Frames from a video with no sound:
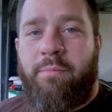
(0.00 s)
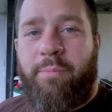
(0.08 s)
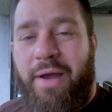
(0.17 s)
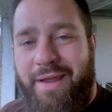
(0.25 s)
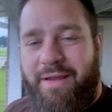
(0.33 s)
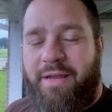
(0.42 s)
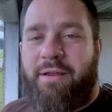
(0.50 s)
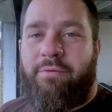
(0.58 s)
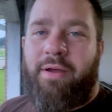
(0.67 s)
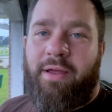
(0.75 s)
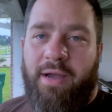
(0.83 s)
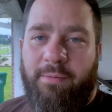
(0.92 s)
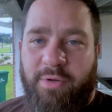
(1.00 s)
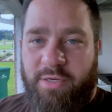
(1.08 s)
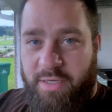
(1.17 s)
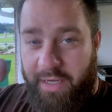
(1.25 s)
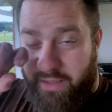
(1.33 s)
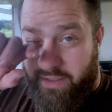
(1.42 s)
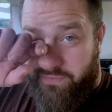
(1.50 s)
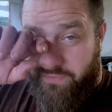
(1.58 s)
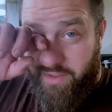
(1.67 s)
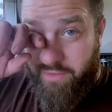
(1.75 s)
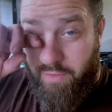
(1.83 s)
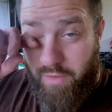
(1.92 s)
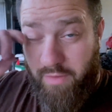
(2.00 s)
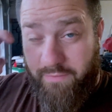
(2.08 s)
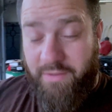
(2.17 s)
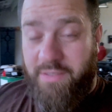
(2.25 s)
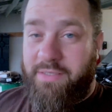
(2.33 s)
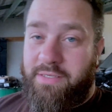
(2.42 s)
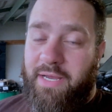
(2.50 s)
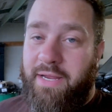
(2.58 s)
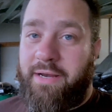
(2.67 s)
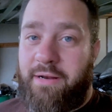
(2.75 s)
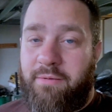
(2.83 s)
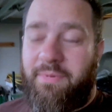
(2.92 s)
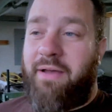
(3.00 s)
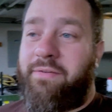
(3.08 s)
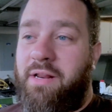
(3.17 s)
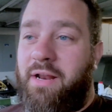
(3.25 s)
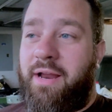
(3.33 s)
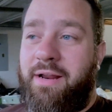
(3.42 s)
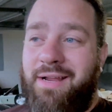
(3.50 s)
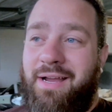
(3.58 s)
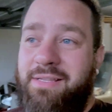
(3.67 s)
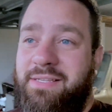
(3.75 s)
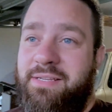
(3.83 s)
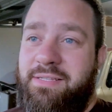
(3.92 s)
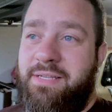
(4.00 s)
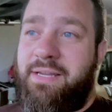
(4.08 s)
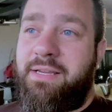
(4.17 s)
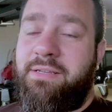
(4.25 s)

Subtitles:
but anyway, I'm gonna cut this video off because I ended up having a lot of content today,